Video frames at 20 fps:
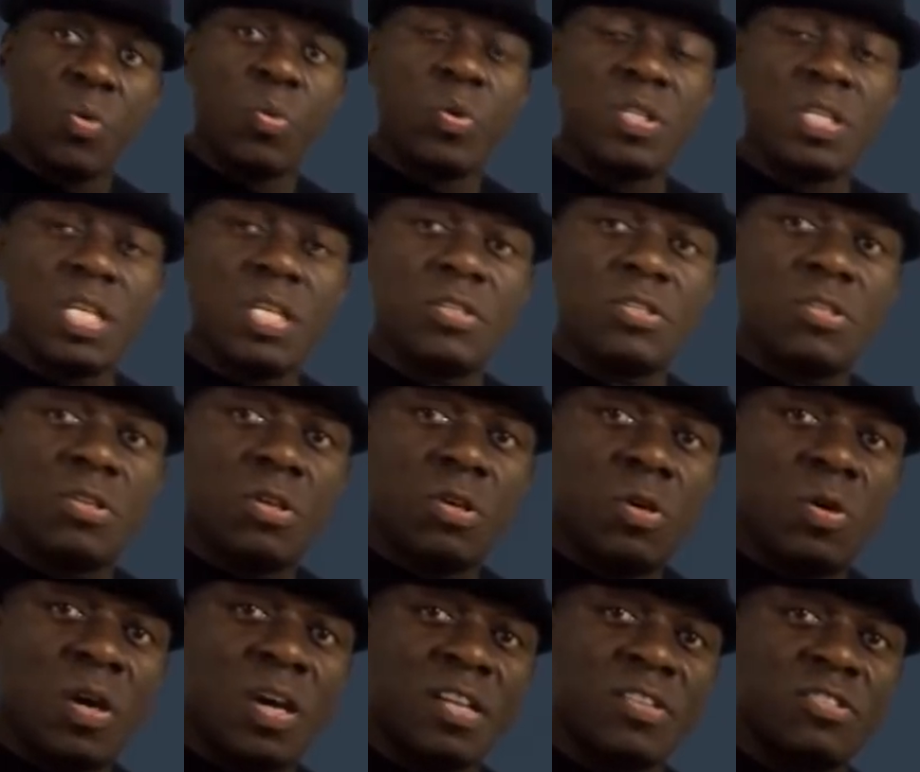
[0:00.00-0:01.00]
will need
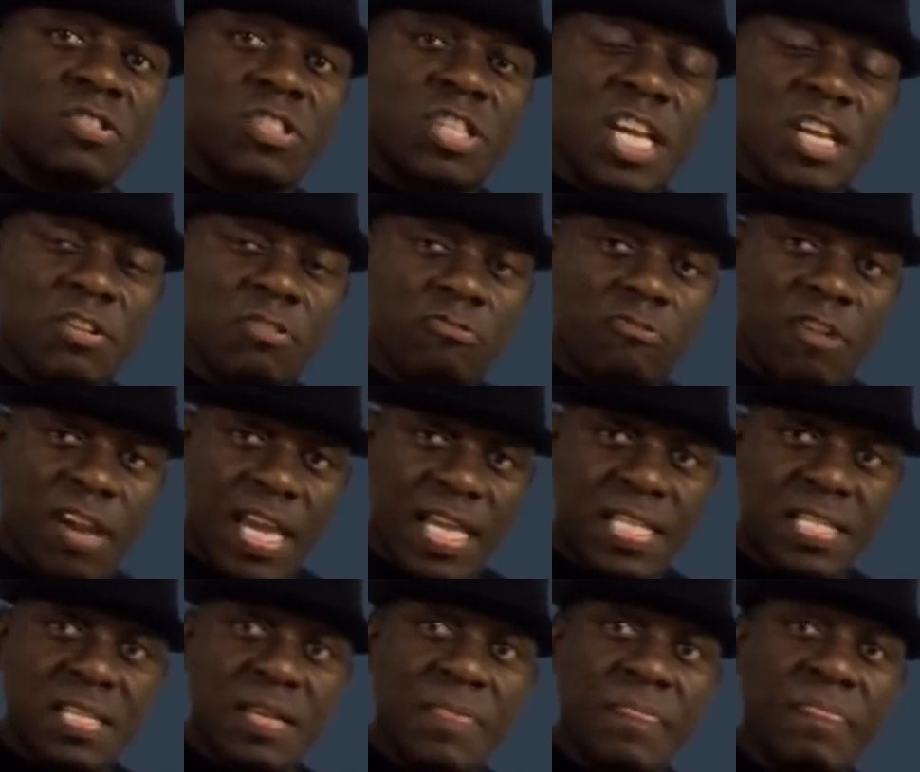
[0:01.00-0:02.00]
to
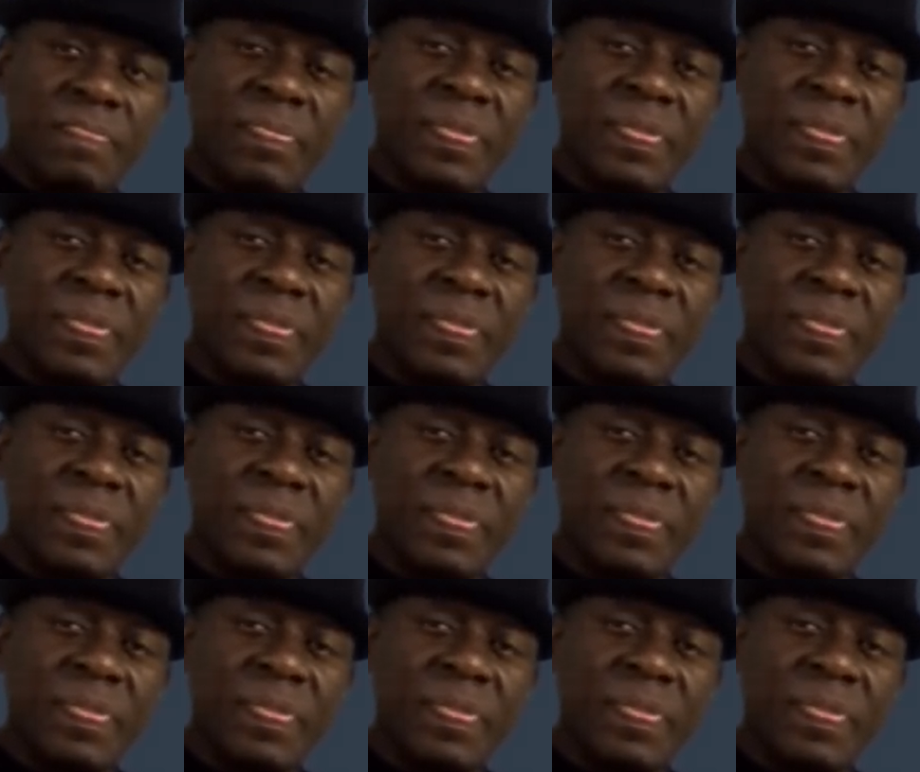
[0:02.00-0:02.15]
generate